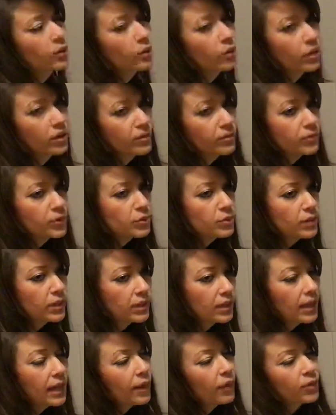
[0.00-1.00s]
Or if you didn't,
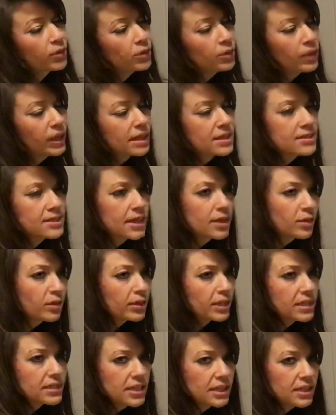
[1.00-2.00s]
no, you can't say I don't
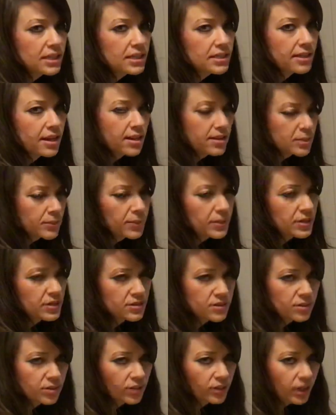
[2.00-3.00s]
like taking tests
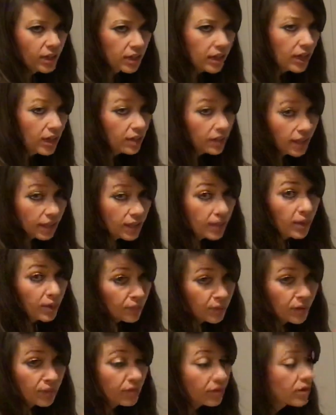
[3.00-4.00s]
because, you know, I can't like get
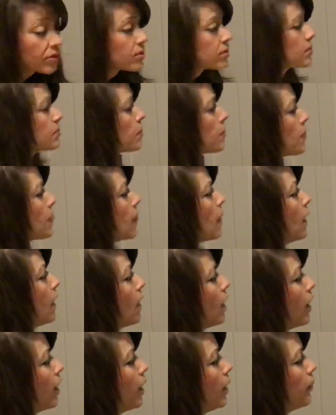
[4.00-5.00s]
rid of
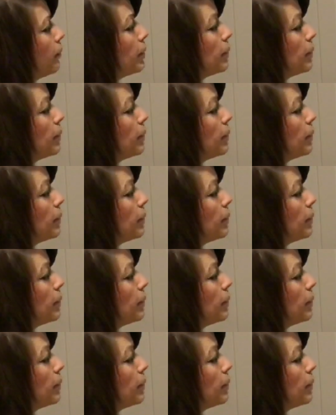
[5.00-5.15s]
those.